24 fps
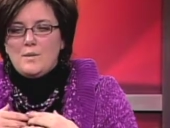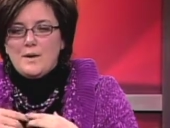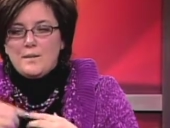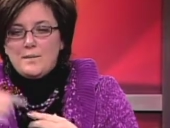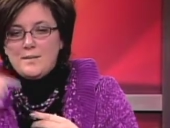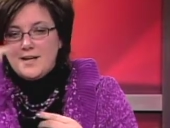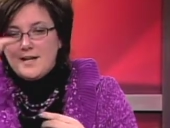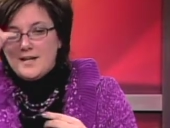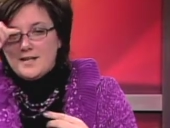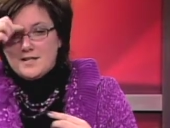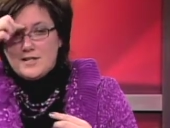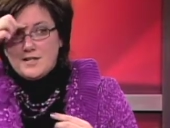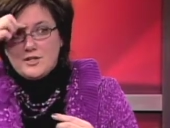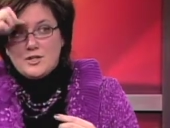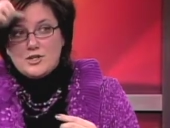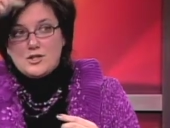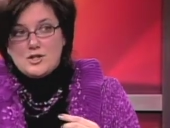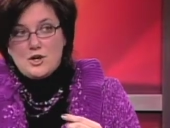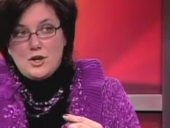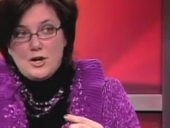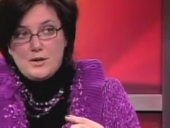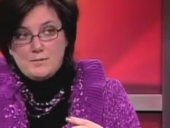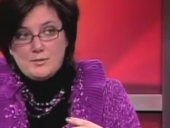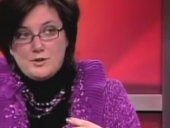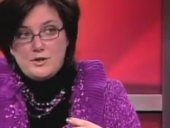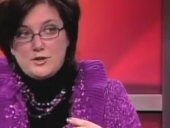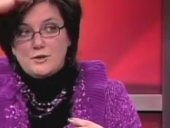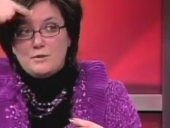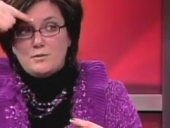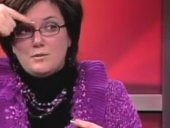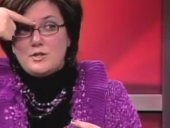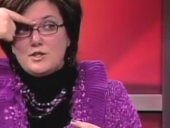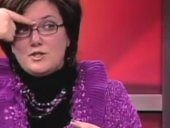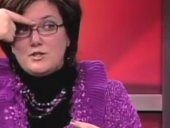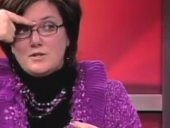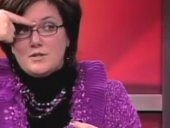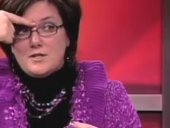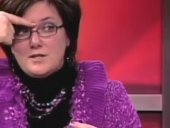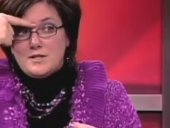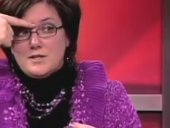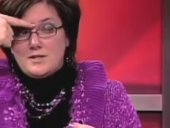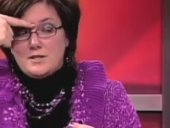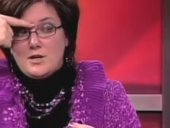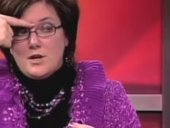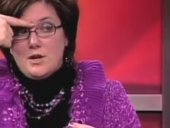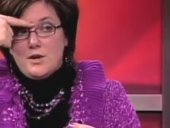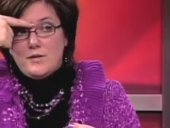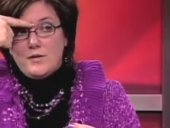When we get to the top two, which is, this
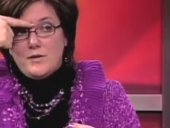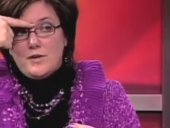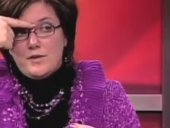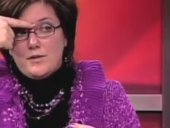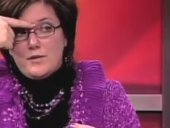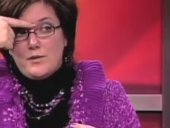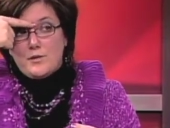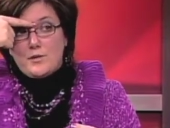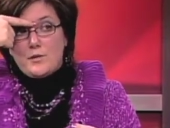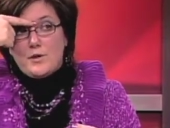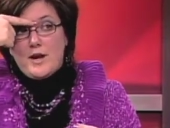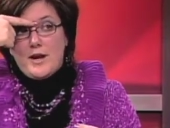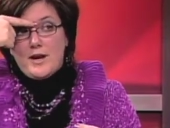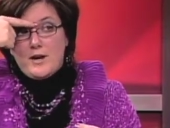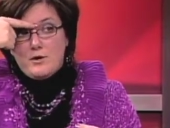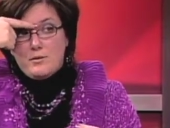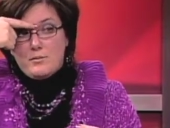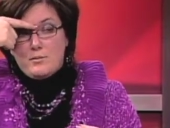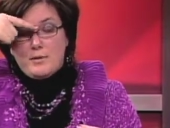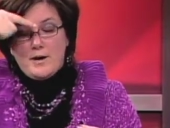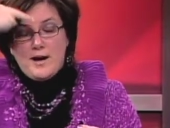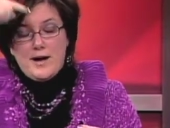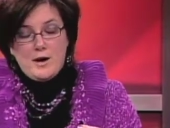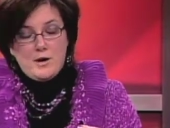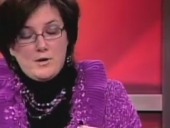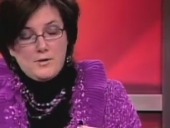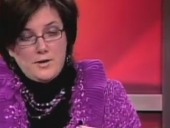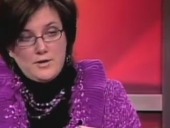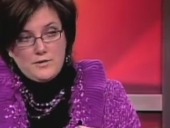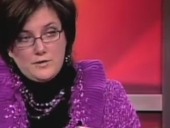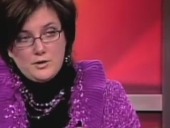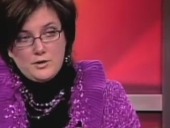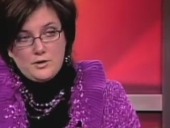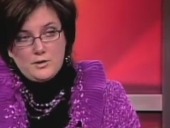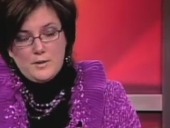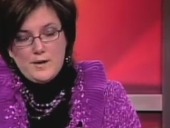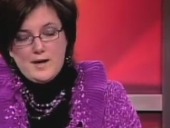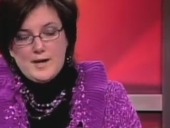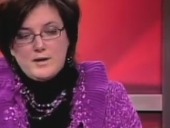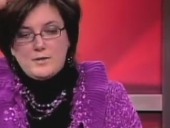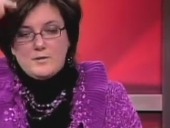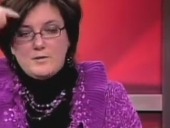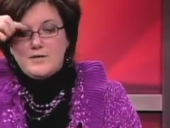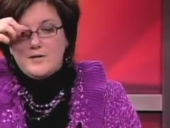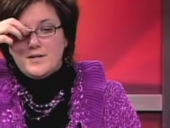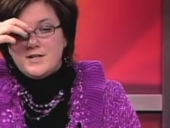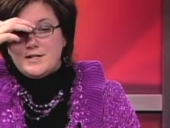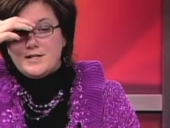is called the third eye or brow, and the
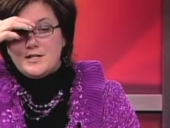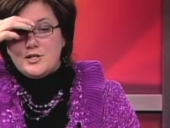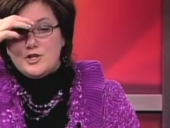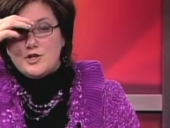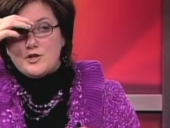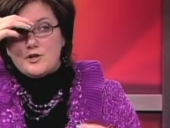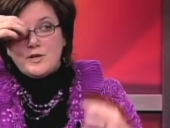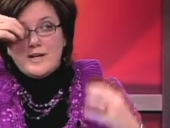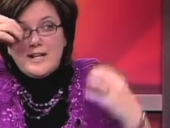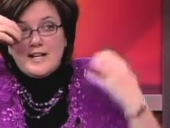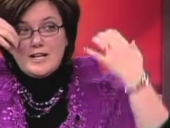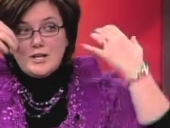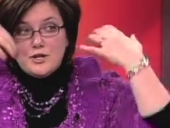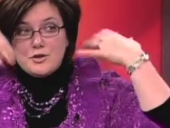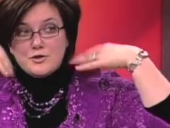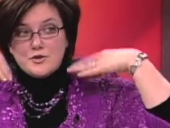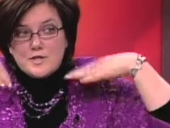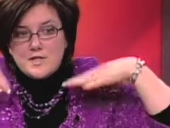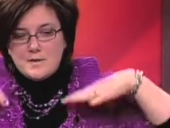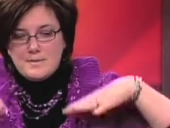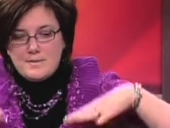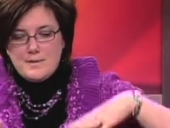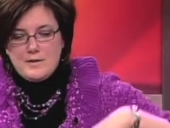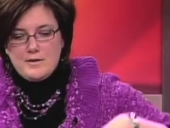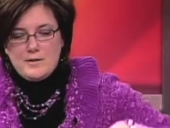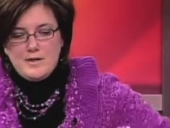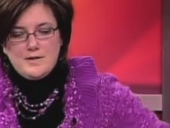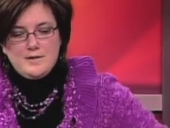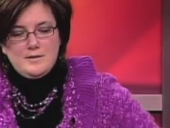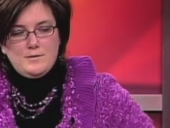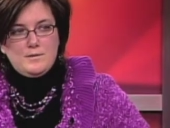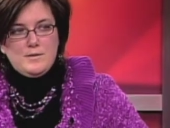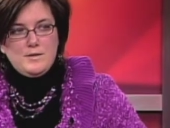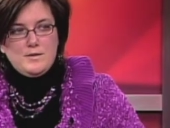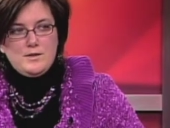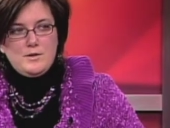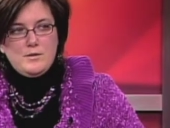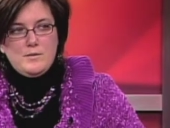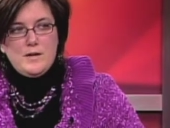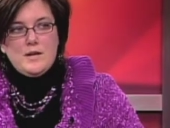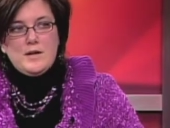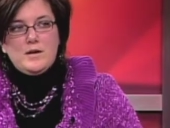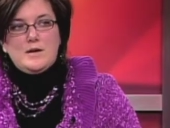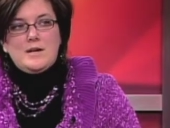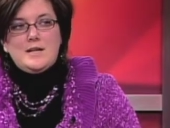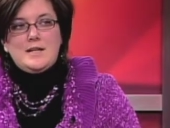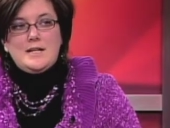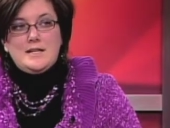crown, this is your inner spirit. What's going
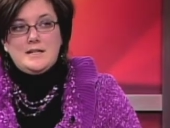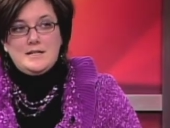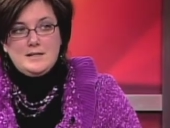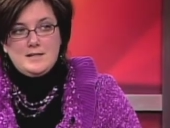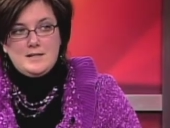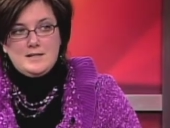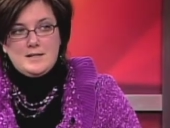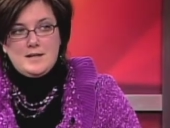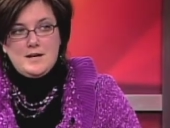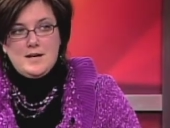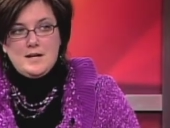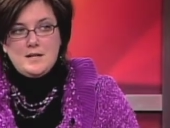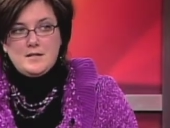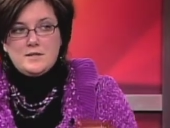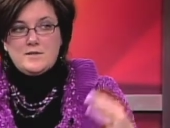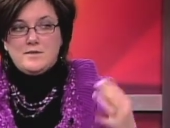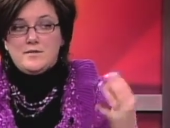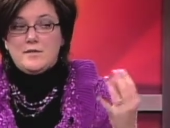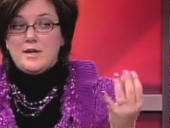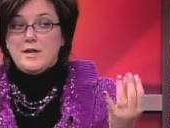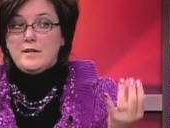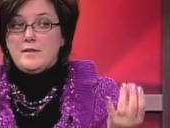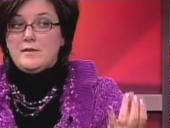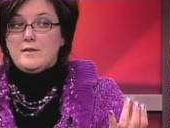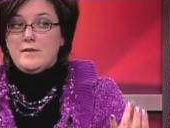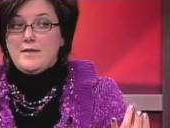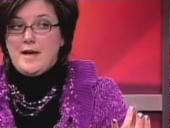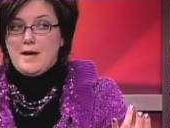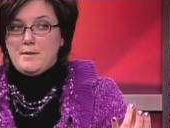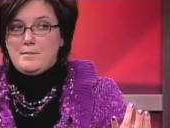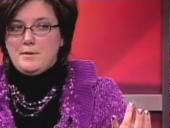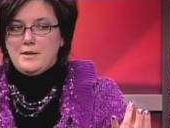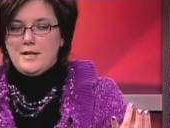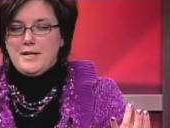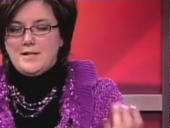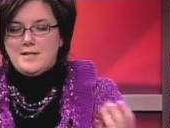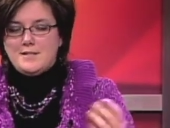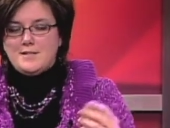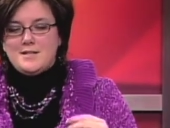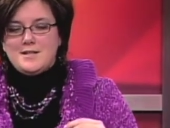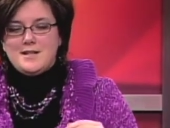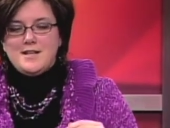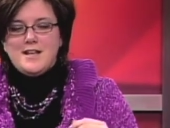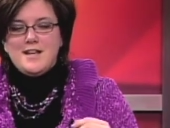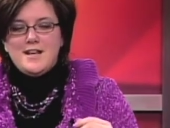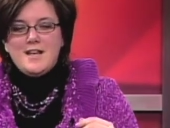on inside to find that place?